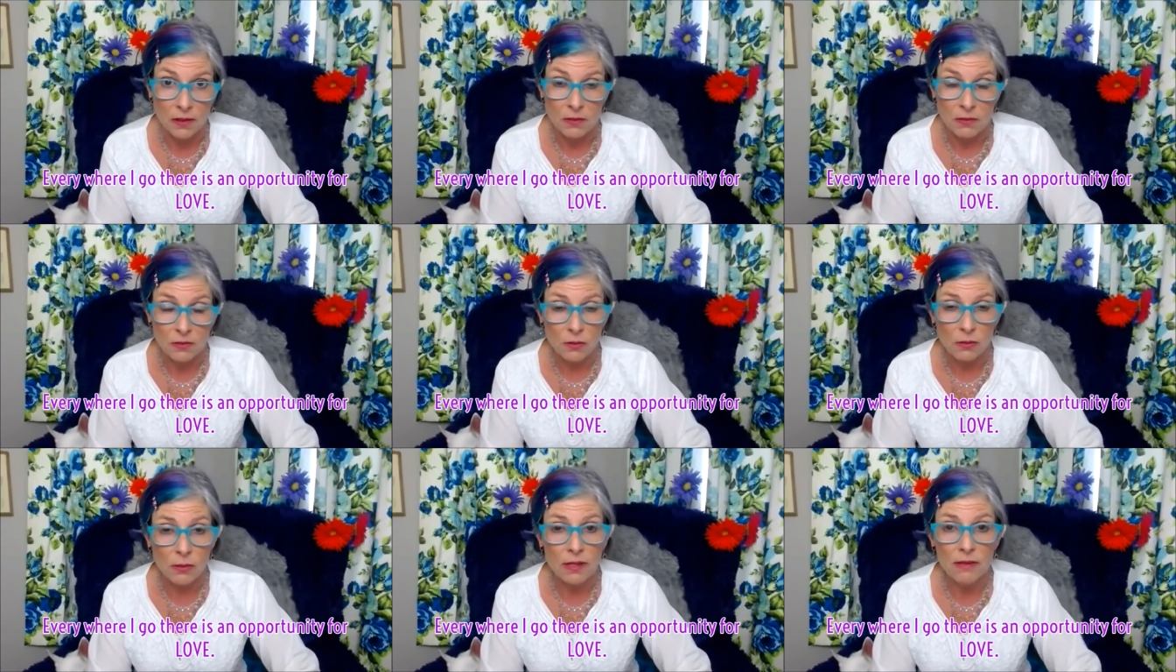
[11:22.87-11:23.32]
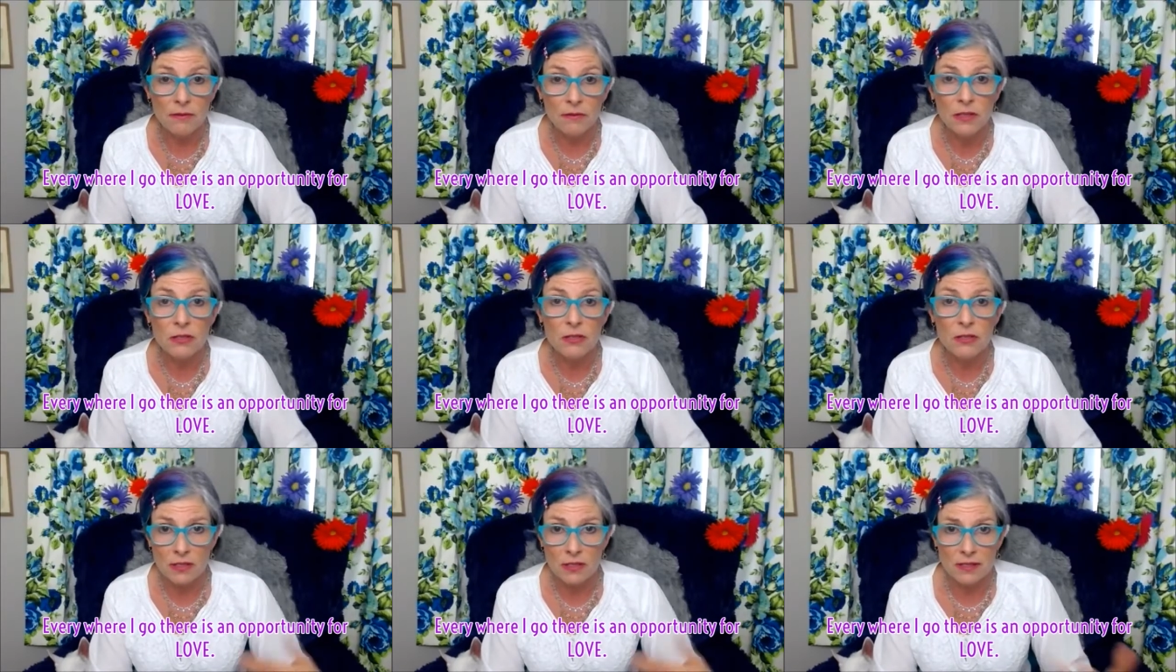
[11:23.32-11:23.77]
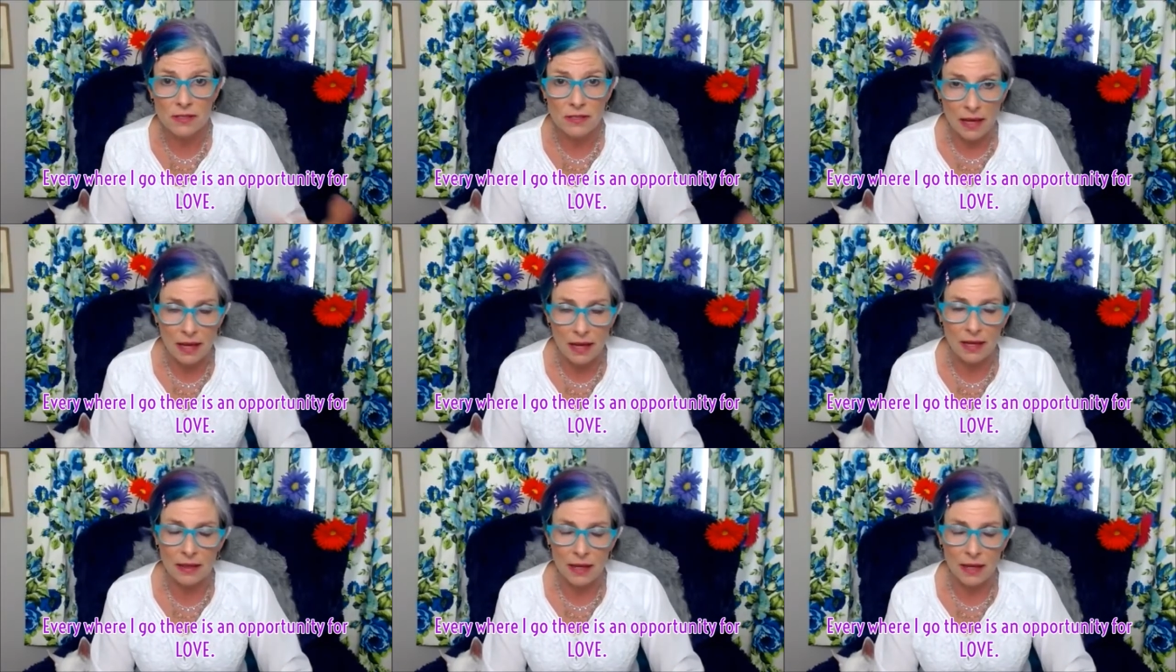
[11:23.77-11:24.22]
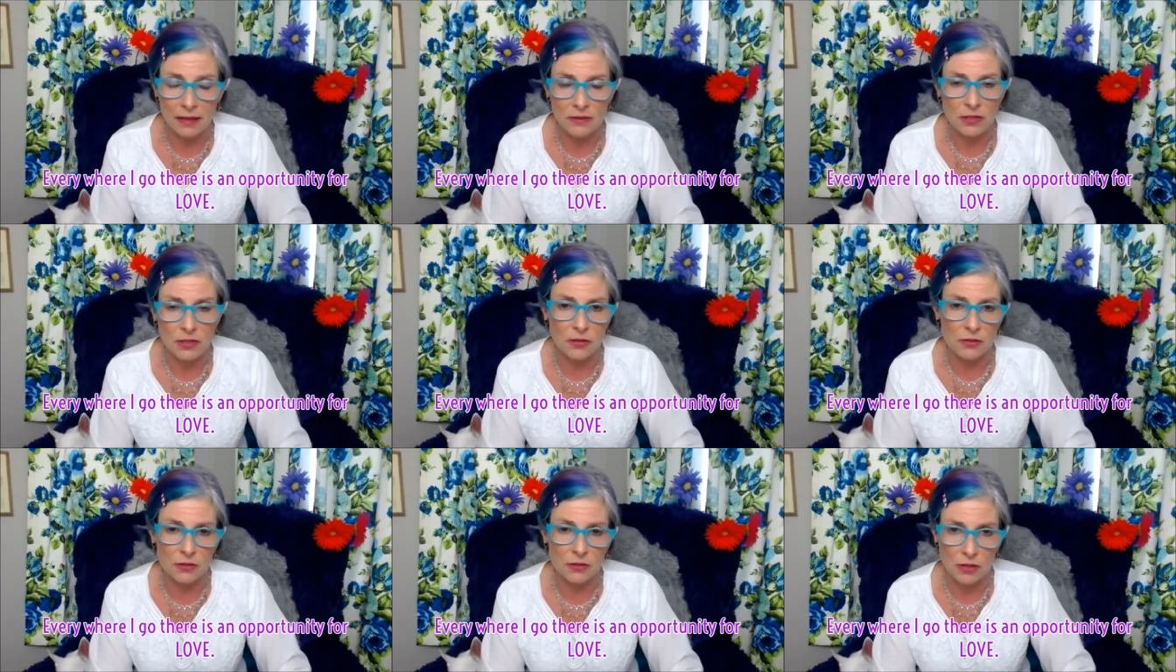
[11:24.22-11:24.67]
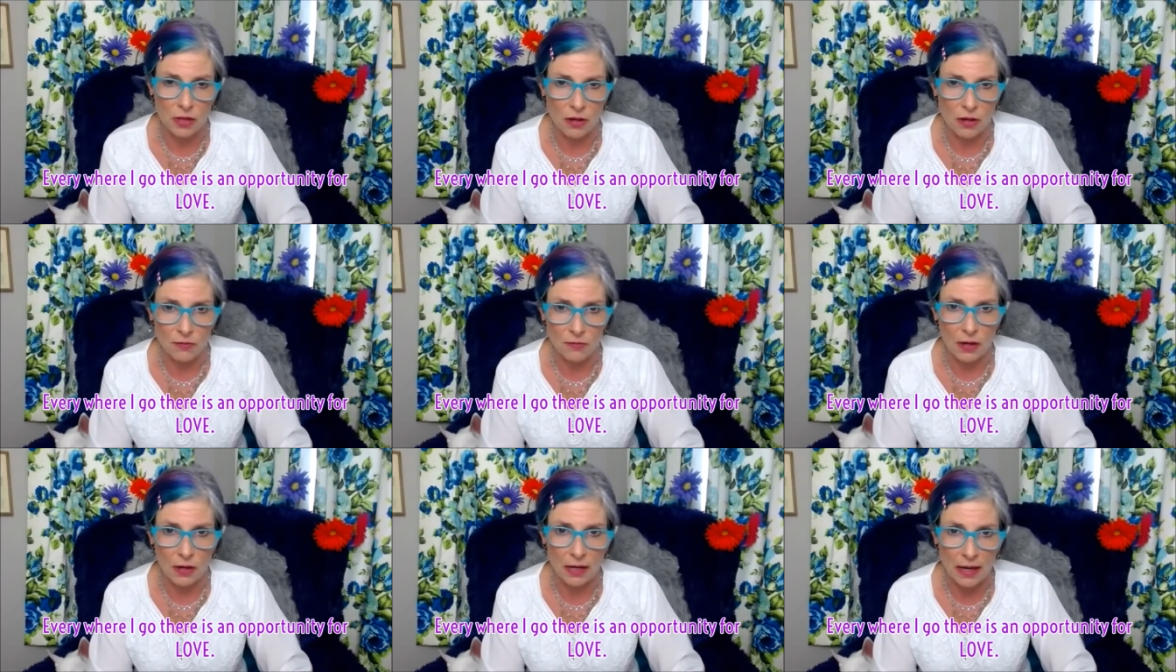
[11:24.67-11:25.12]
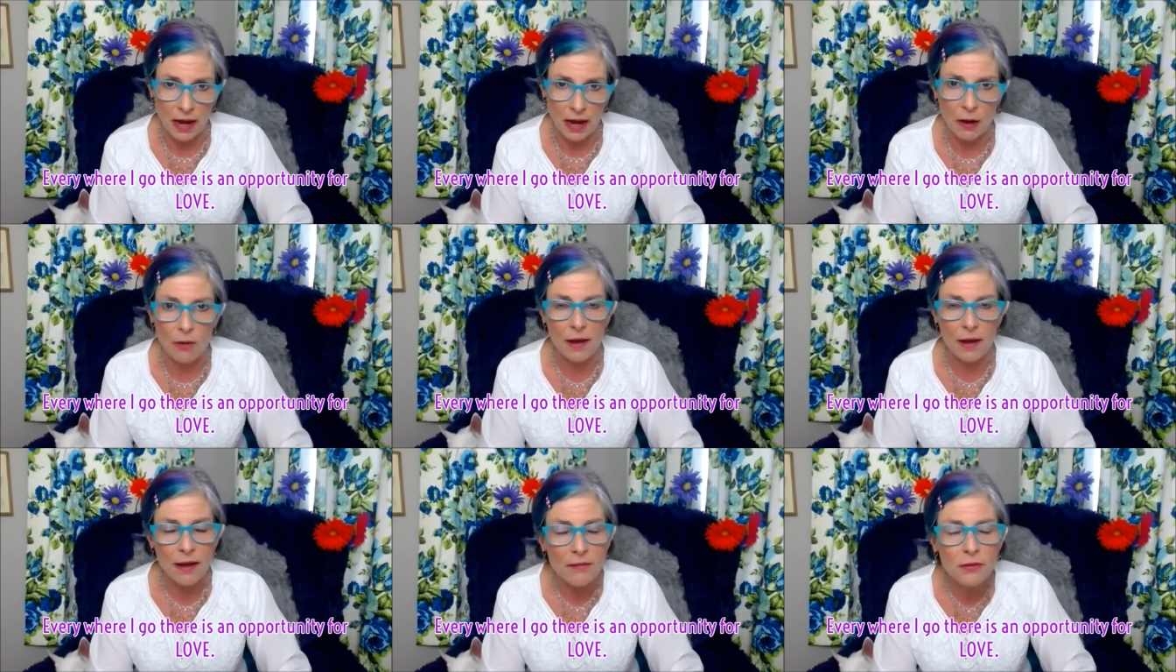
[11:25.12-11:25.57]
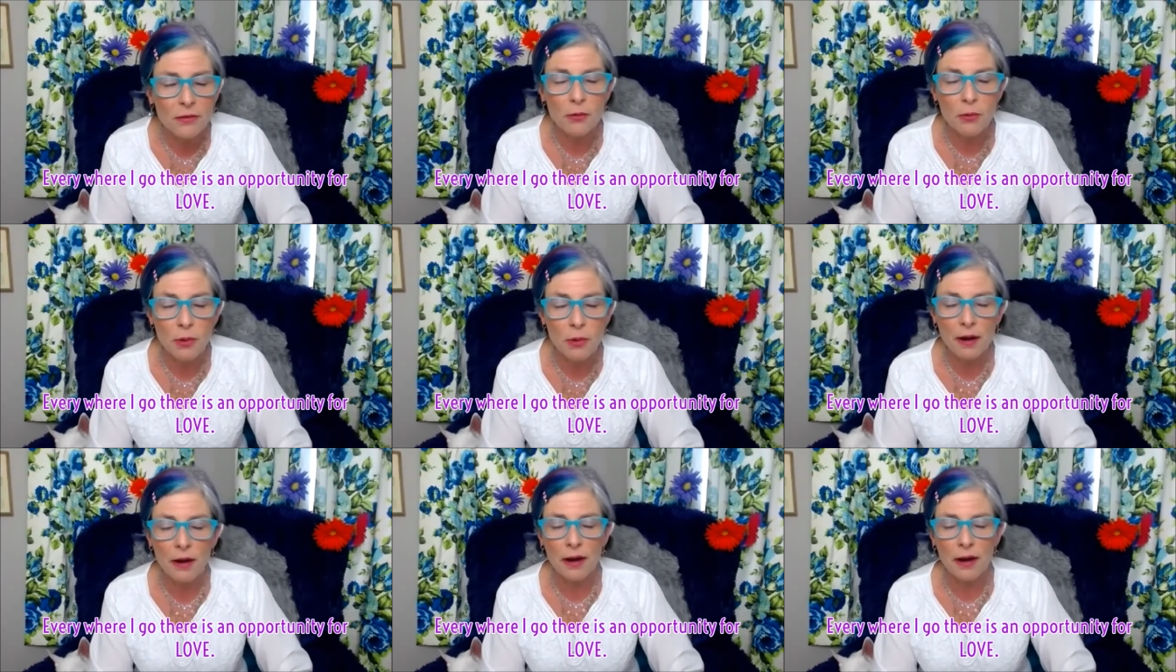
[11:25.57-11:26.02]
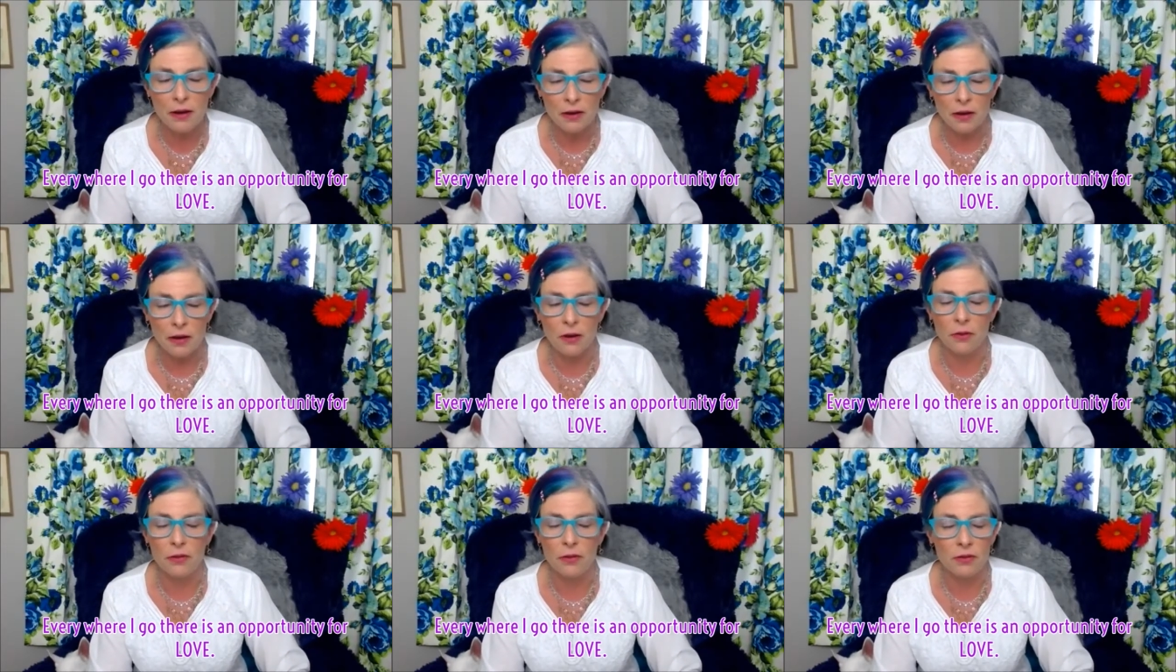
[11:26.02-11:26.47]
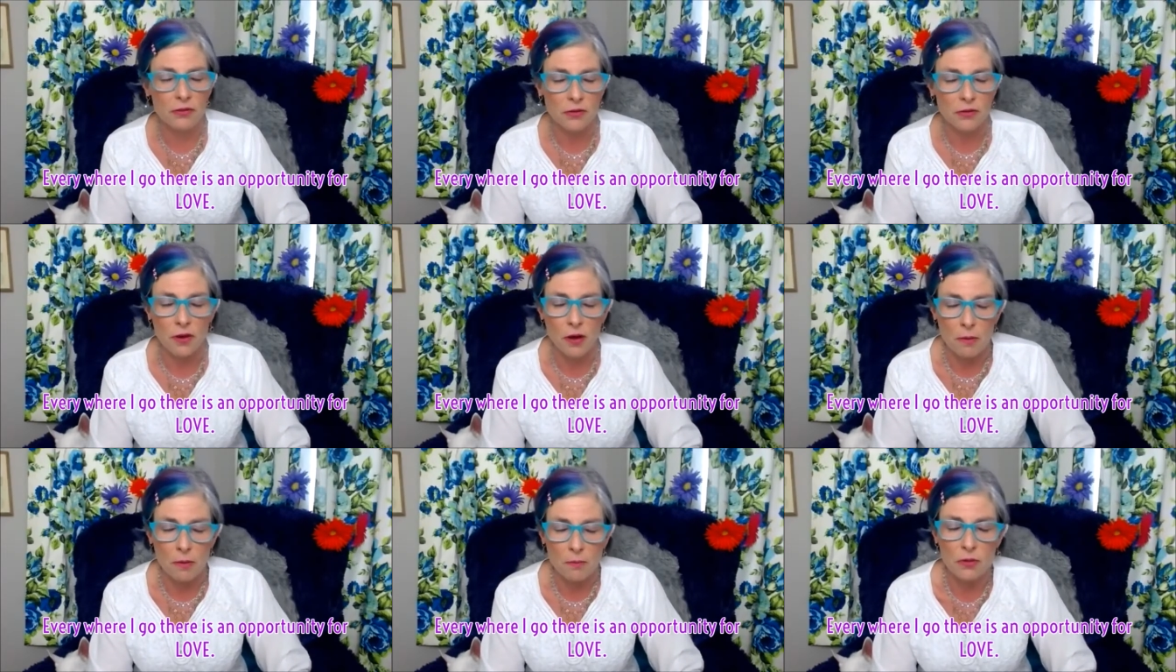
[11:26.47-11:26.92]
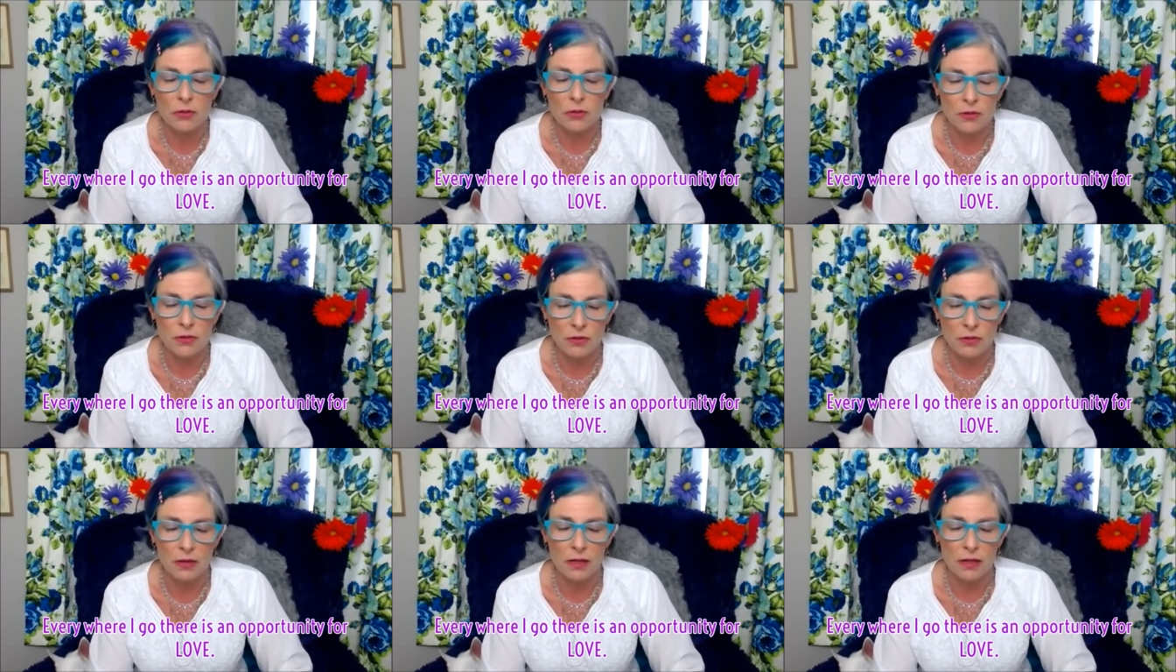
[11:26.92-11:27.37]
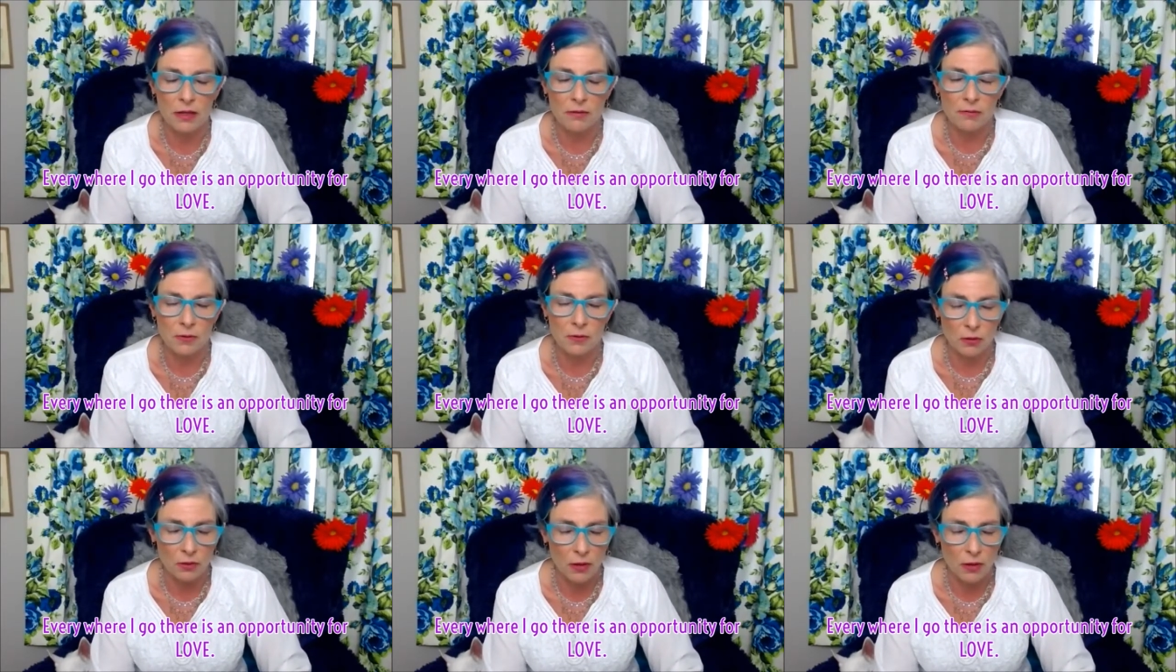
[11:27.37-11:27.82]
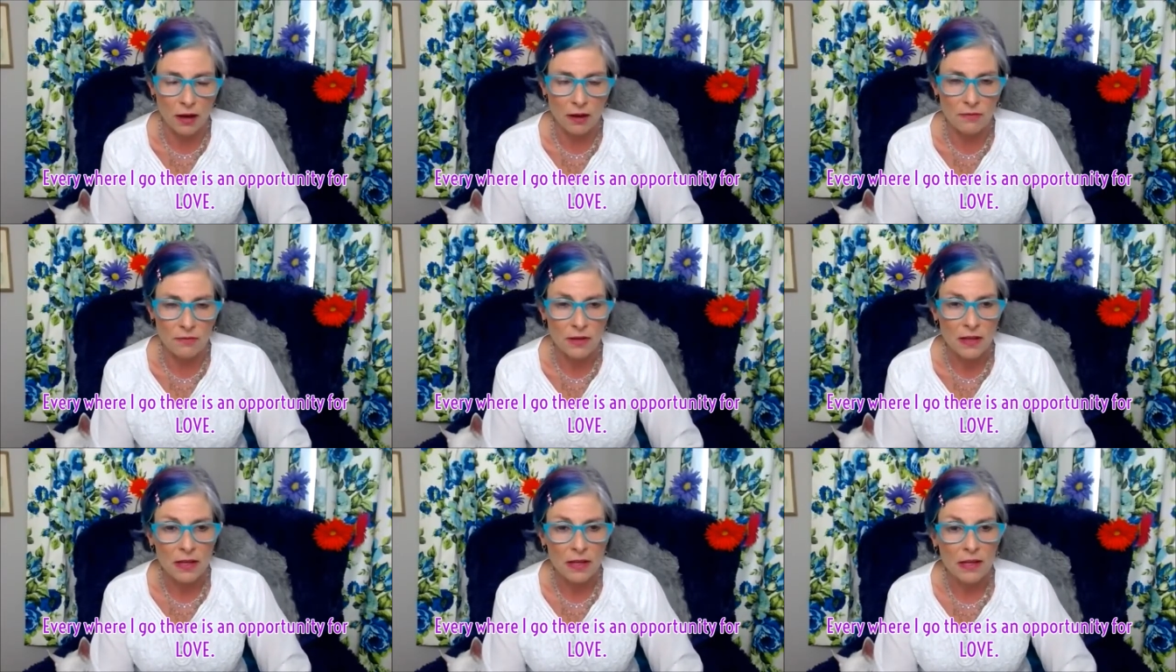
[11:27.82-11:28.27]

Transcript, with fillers: So, even just saying that to yourself right now, everywhere I go, there's an opportunity for love.